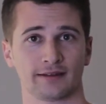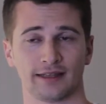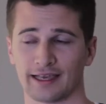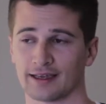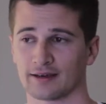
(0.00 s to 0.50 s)

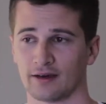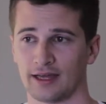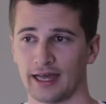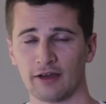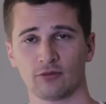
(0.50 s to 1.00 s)
Like
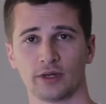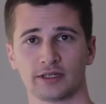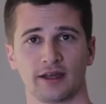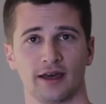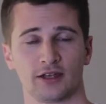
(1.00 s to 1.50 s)
I have
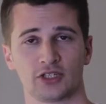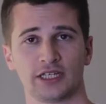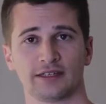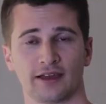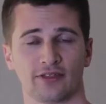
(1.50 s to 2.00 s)
one
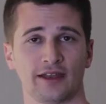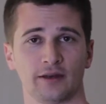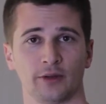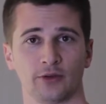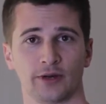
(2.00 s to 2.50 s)
G-Tech
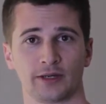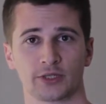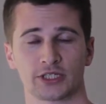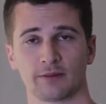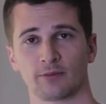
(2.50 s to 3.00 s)
Thunderbolt RAID
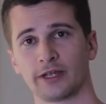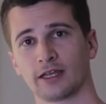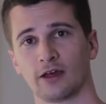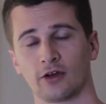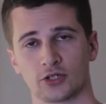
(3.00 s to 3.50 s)
which I bring
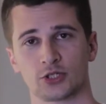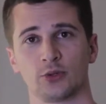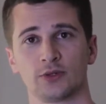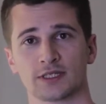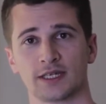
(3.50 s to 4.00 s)
along on
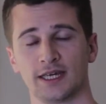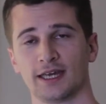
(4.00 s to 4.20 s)
shoots,